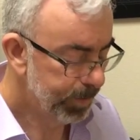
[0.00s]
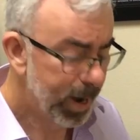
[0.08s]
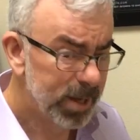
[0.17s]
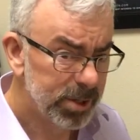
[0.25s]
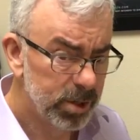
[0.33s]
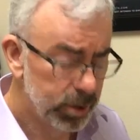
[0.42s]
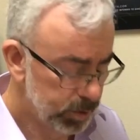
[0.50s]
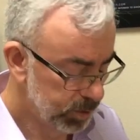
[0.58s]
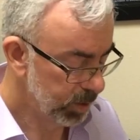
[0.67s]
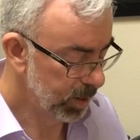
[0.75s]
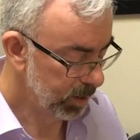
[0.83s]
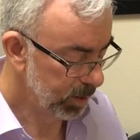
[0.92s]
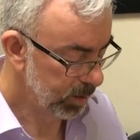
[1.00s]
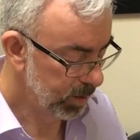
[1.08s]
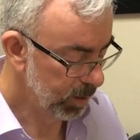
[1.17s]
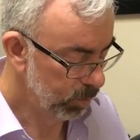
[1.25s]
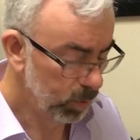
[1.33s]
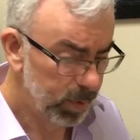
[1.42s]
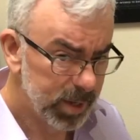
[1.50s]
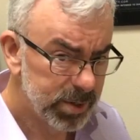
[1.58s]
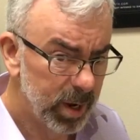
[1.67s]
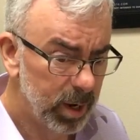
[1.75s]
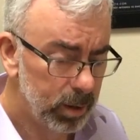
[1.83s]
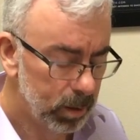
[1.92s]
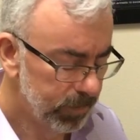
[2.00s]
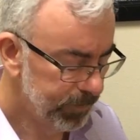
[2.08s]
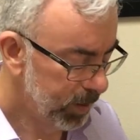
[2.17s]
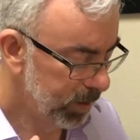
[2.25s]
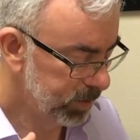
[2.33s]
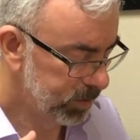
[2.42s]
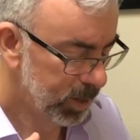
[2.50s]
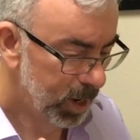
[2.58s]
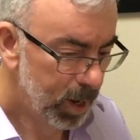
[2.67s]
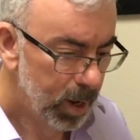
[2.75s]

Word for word: passages, it, it really it clarifies